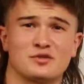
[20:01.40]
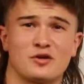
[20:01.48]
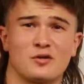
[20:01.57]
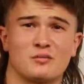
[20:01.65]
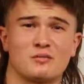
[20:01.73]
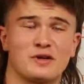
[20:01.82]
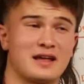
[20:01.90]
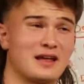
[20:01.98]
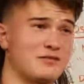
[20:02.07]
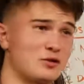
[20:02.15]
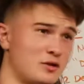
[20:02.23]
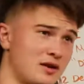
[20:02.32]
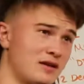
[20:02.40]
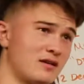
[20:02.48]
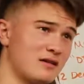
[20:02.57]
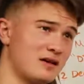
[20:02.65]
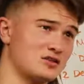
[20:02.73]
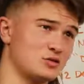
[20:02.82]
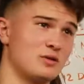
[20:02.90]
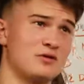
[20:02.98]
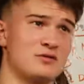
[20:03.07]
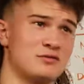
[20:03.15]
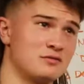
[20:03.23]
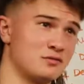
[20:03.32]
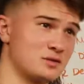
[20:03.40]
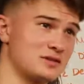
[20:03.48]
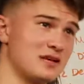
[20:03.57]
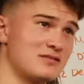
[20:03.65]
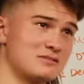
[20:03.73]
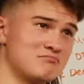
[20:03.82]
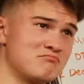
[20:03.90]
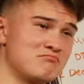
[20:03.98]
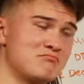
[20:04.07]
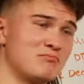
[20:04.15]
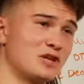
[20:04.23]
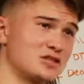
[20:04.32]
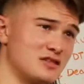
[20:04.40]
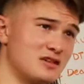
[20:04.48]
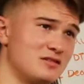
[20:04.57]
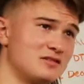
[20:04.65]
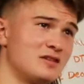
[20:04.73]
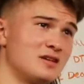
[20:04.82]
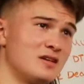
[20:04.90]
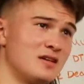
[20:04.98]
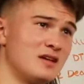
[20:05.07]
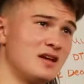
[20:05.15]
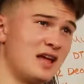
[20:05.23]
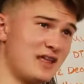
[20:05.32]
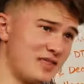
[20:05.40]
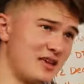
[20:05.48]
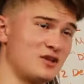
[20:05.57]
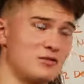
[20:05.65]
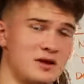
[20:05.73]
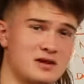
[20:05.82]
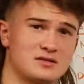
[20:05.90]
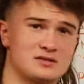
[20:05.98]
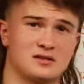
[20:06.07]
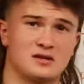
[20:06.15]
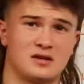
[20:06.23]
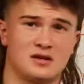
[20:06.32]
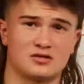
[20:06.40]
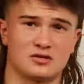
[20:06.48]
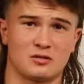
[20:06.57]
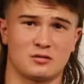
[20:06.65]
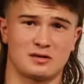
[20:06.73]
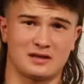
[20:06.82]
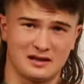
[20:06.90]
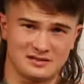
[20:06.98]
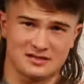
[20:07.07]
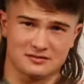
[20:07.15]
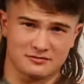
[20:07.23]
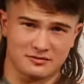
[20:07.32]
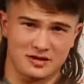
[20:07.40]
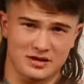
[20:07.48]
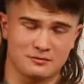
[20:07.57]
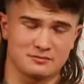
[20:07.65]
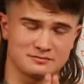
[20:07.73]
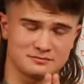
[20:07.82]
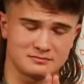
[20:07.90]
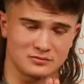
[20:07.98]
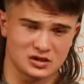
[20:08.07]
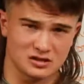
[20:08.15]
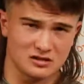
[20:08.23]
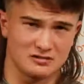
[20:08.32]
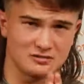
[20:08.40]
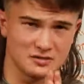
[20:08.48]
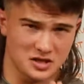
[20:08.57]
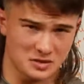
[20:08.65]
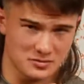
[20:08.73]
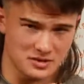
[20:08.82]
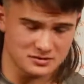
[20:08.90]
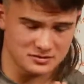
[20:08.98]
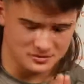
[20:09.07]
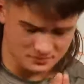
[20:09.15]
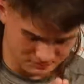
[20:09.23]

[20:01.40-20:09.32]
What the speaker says: So again, if you're here at 12:47, much love and thank you guys. So that is it for now. Much love and peace.